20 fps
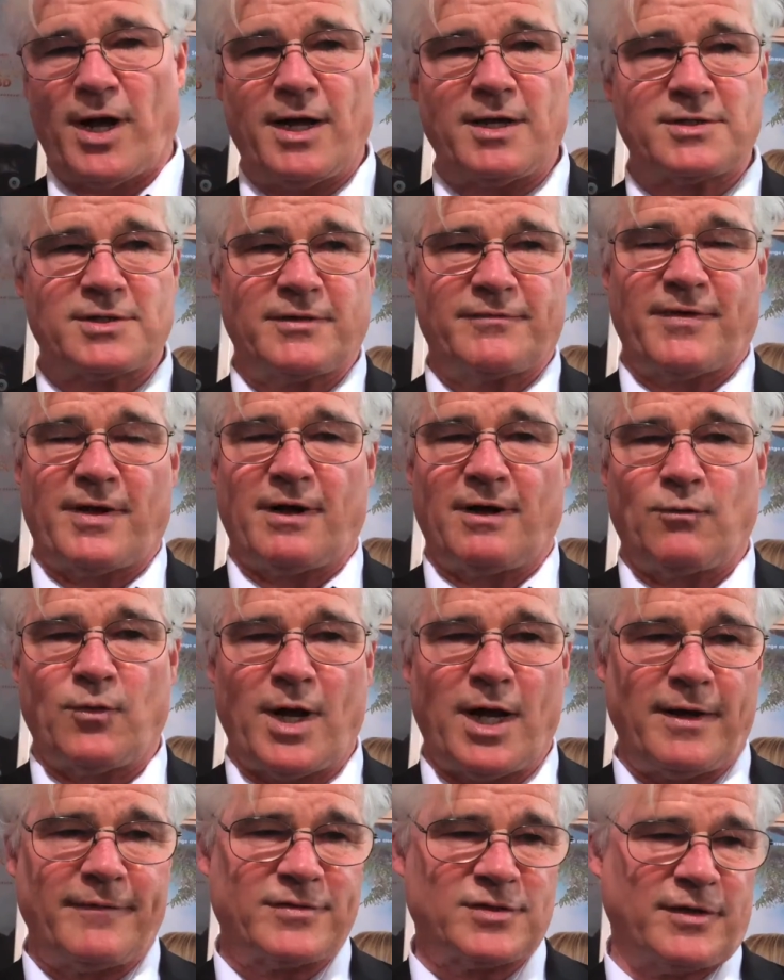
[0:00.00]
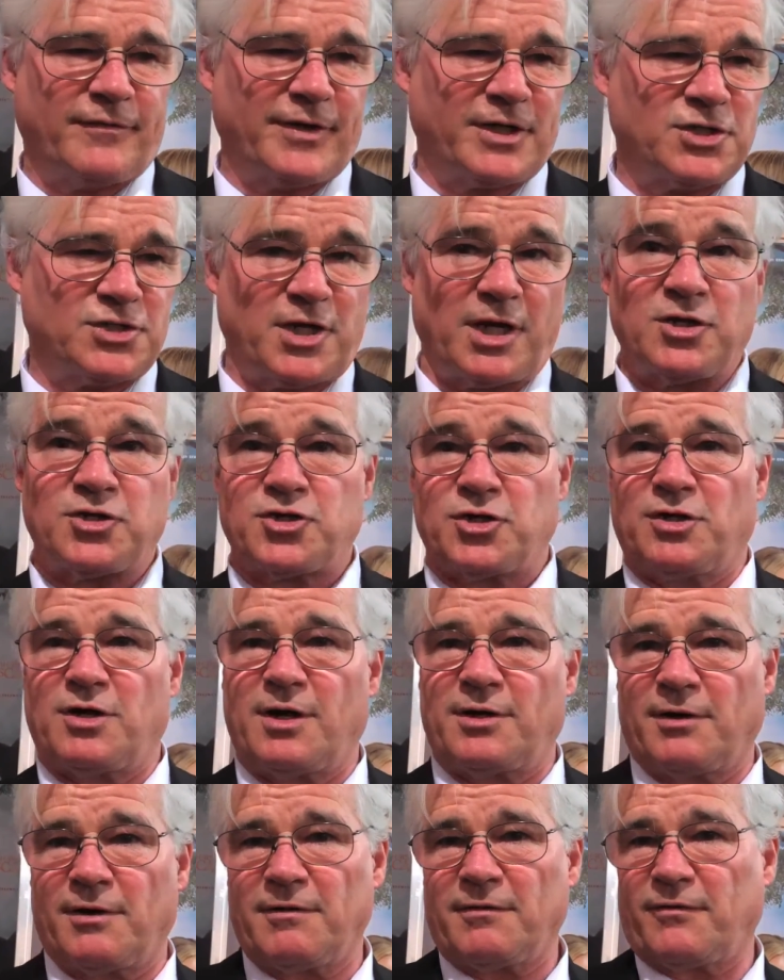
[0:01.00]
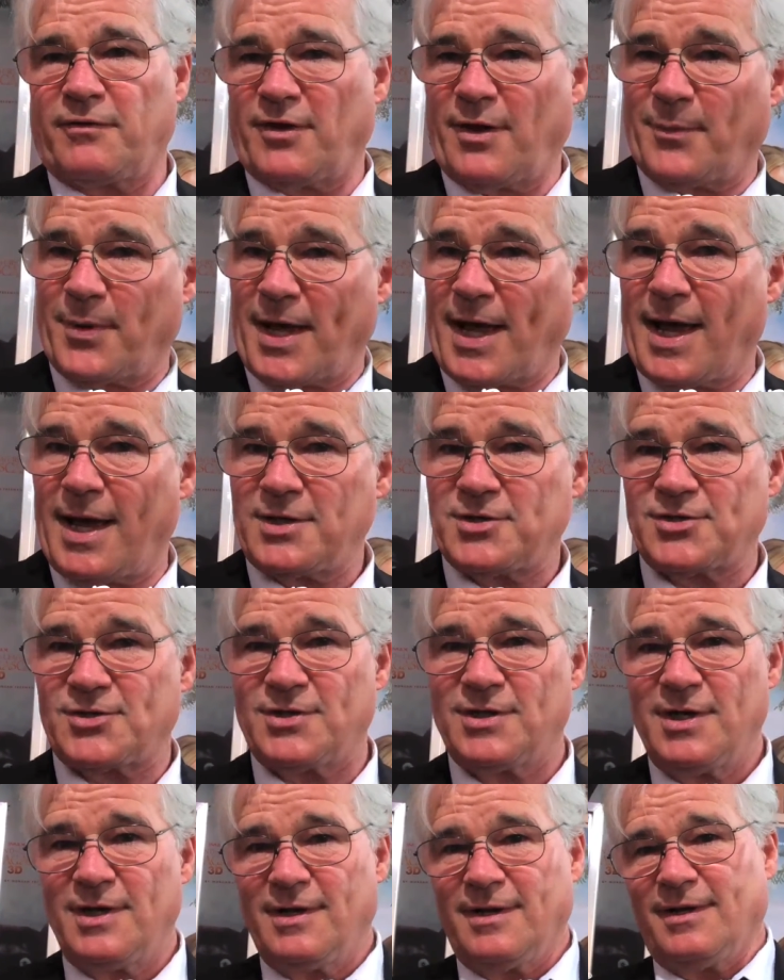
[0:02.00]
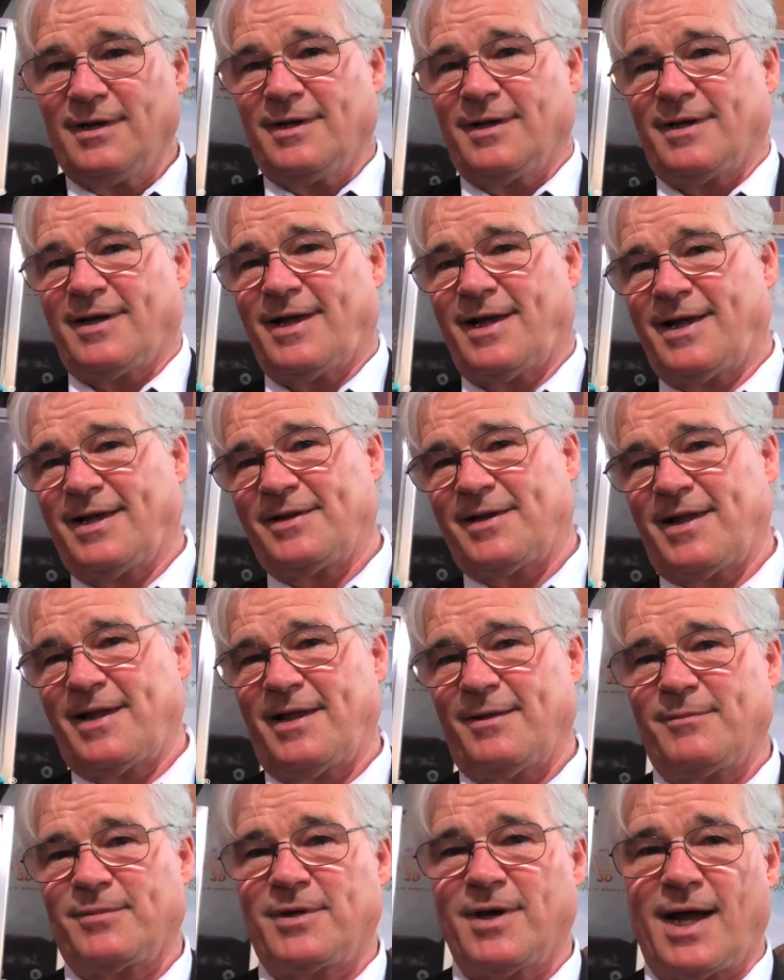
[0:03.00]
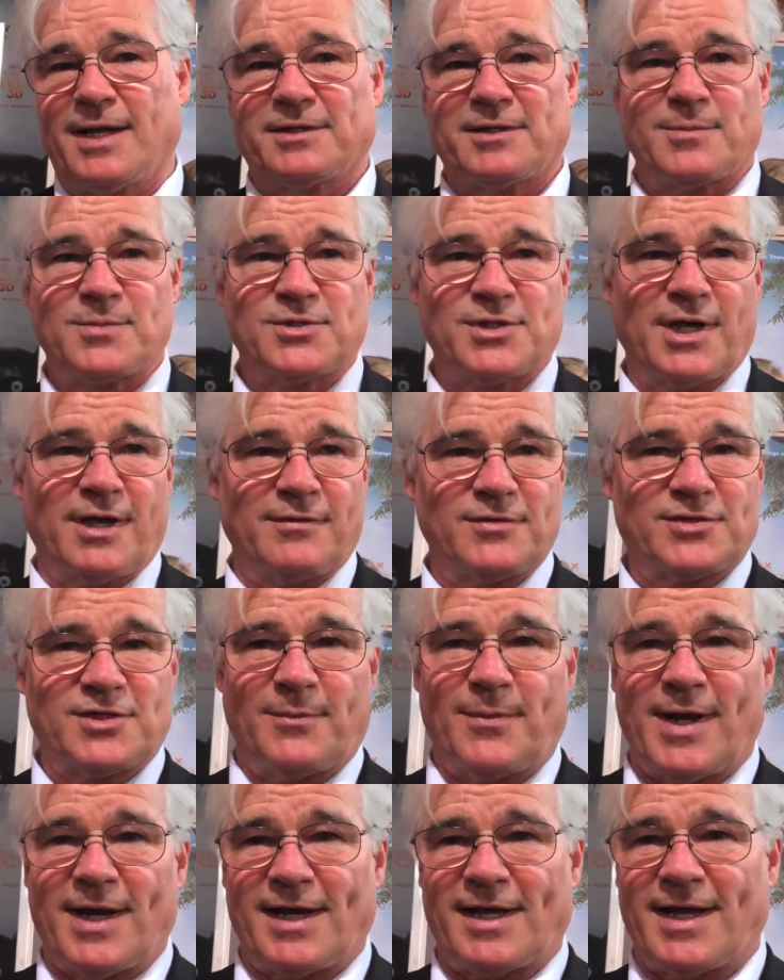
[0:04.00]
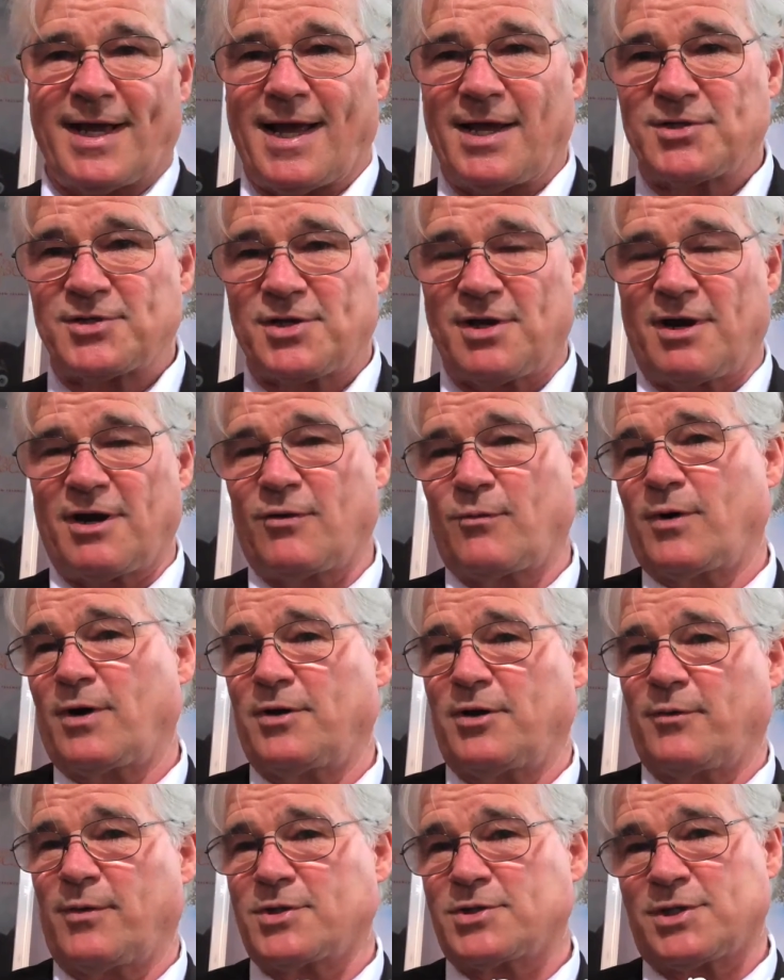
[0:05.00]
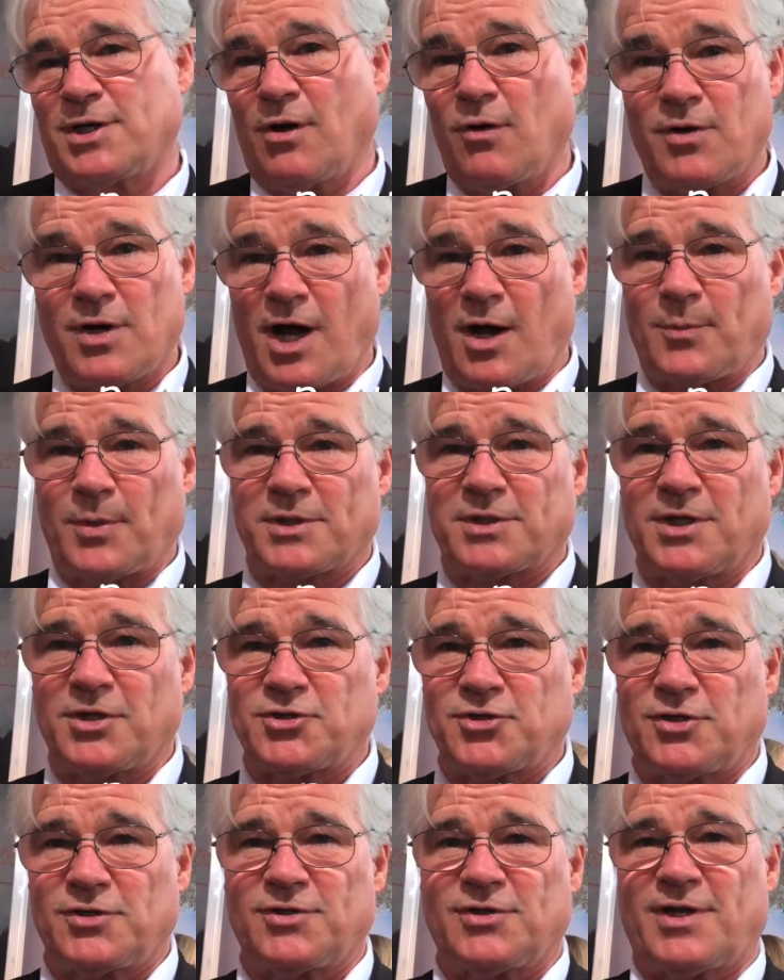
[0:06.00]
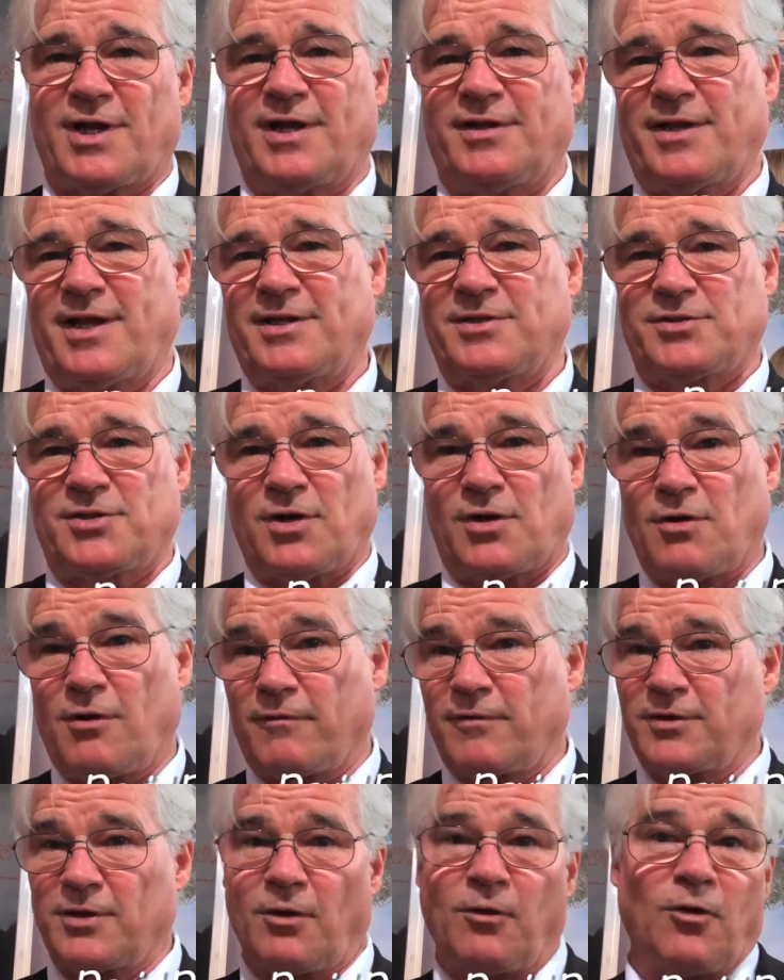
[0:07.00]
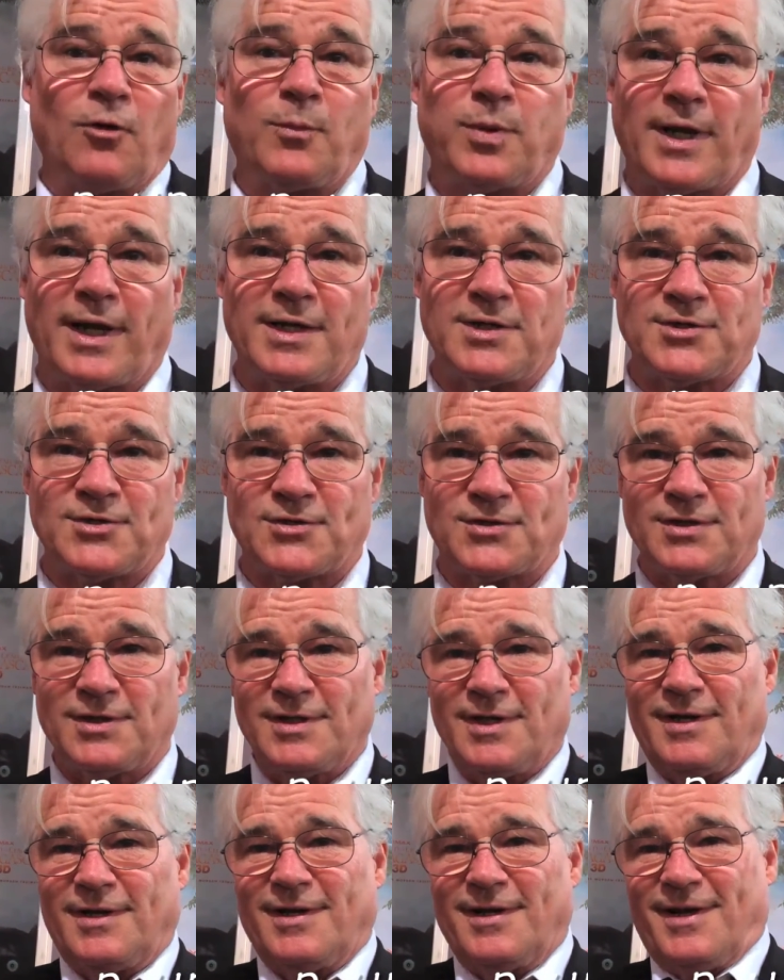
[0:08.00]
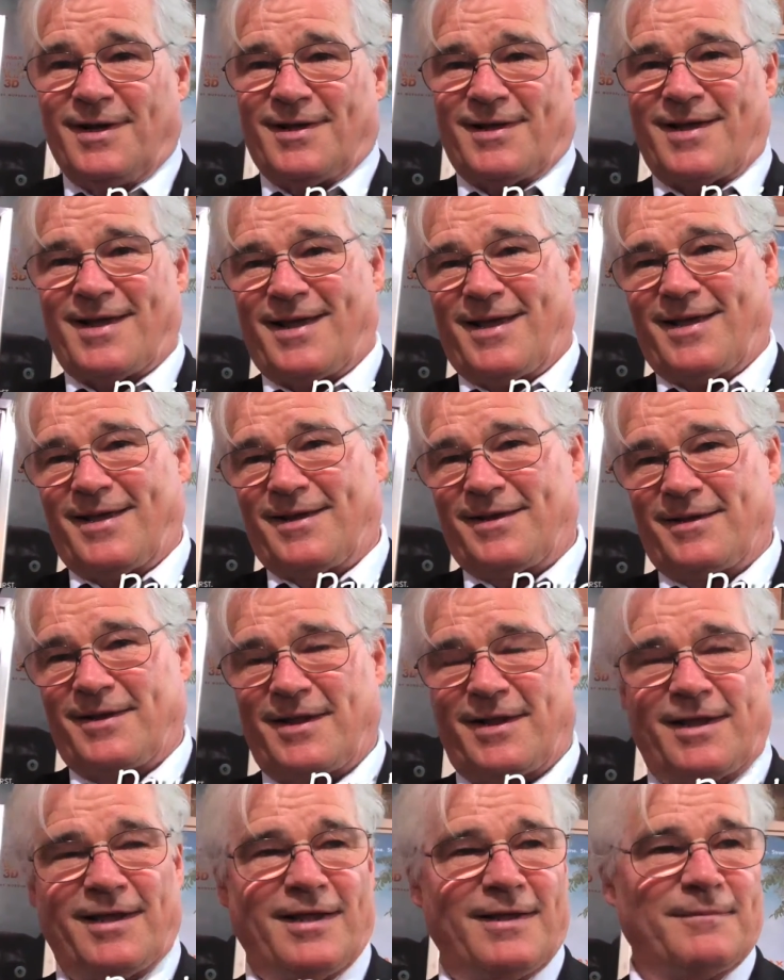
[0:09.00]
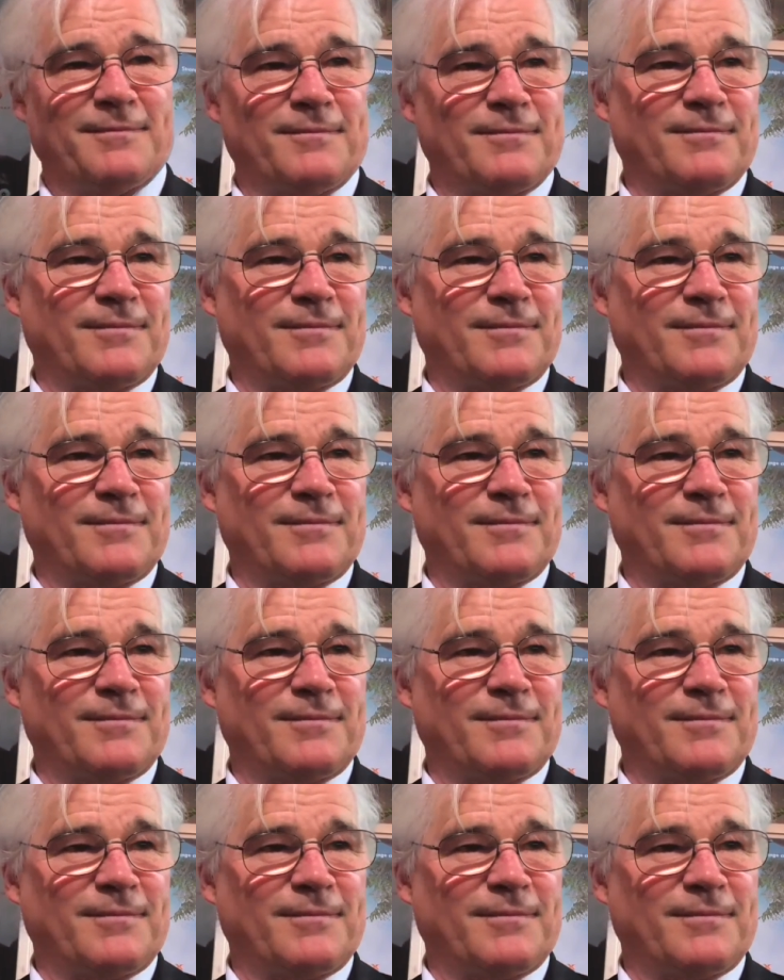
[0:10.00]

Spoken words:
waves of extinction on Earth in the past, and they got themselves to Madagascar where there was no competition, and they took over the whole place. And they